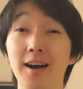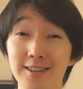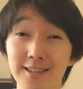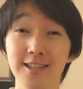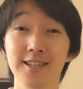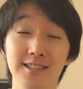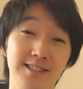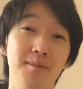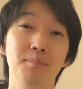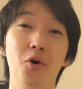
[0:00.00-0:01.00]
a clear
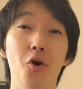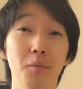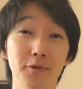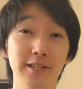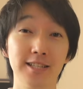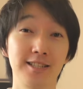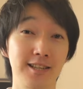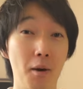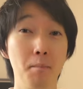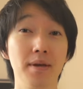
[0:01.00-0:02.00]
example of this
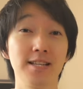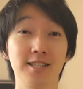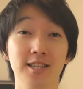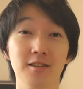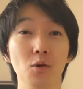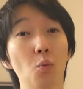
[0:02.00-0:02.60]
can be seen